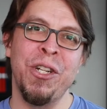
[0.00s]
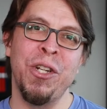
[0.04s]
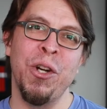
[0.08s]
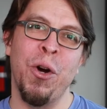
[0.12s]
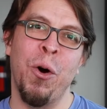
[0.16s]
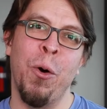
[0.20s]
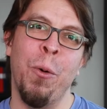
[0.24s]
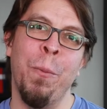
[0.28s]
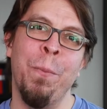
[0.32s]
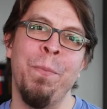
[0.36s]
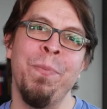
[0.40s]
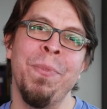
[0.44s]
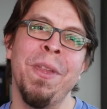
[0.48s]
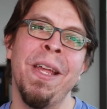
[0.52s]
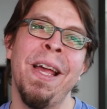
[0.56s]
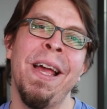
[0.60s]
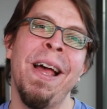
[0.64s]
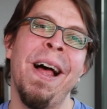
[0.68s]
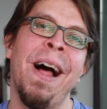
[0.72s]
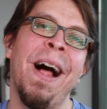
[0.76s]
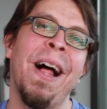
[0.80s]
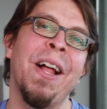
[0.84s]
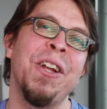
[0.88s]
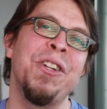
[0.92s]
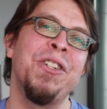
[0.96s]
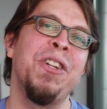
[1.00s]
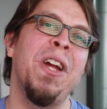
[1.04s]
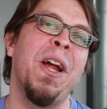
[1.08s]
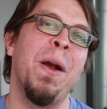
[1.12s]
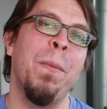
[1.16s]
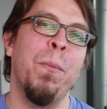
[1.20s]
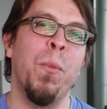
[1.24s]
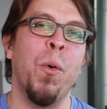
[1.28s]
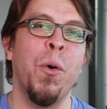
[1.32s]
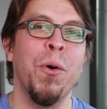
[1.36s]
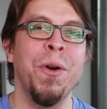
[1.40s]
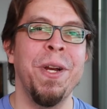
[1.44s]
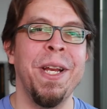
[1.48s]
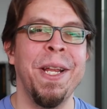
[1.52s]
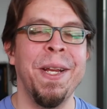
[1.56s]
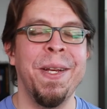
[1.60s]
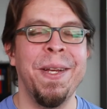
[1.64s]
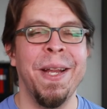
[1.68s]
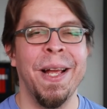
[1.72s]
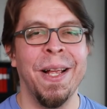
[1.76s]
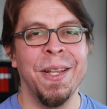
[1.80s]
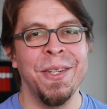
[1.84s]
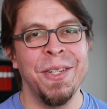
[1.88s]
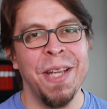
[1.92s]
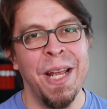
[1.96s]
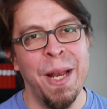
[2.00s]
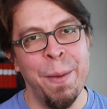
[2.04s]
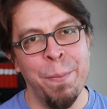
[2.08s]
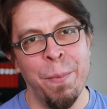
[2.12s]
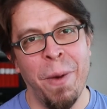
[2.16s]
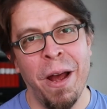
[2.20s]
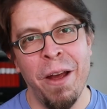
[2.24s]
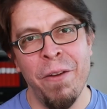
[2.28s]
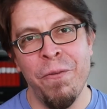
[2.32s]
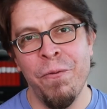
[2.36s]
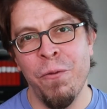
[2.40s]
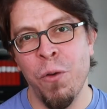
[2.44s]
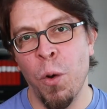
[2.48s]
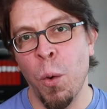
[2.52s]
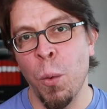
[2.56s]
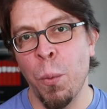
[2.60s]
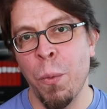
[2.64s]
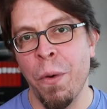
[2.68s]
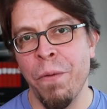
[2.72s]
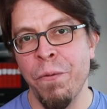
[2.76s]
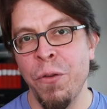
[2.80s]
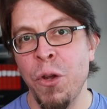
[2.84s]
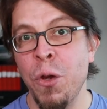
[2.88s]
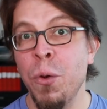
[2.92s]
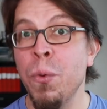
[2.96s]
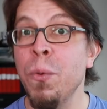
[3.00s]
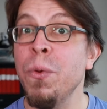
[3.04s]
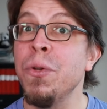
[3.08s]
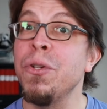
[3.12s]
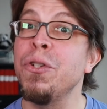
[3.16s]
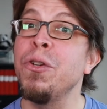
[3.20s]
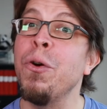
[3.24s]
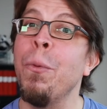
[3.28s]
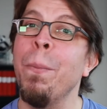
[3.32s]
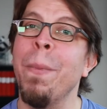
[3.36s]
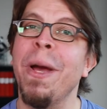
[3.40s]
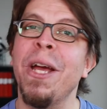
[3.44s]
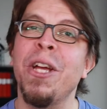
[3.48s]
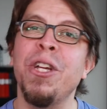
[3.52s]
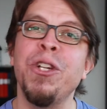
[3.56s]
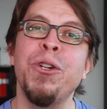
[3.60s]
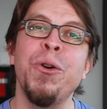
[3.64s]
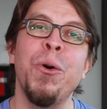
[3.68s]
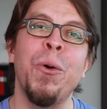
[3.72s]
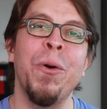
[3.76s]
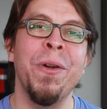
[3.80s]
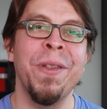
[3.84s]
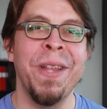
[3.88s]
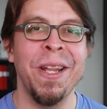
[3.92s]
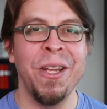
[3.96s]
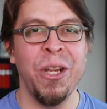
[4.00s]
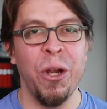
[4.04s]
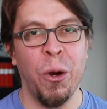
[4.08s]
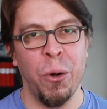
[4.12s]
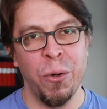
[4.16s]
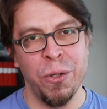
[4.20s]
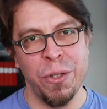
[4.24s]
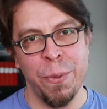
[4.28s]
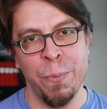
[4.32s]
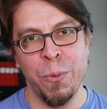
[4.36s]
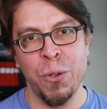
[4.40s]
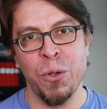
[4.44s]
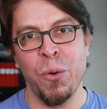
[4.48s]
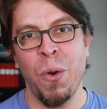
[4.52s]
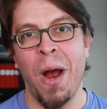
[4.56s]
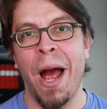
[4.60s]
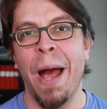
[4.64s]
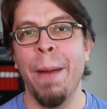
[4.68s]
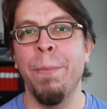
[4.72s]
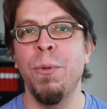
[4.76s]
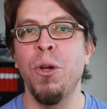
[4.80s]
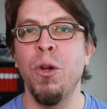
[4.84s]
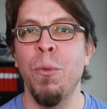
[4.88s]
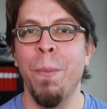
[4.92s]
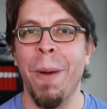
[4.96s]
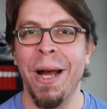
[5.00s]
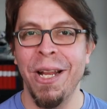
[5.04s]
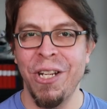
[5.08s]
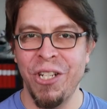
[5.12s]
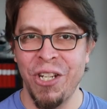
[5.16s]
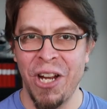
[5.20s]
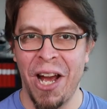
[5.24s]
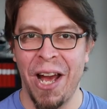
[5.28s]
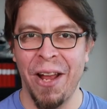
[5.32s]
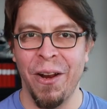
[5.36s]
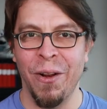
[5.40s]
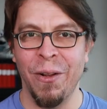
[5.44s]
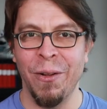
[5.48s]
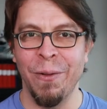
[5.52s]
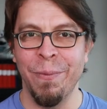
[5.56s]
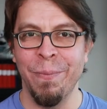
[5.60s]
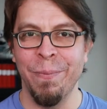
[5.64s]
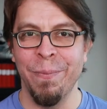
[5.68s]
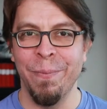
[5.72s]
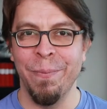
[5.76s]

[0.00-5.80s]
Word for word: show. I'll share more details in my full review, so make sure that you're subscribed to my channel.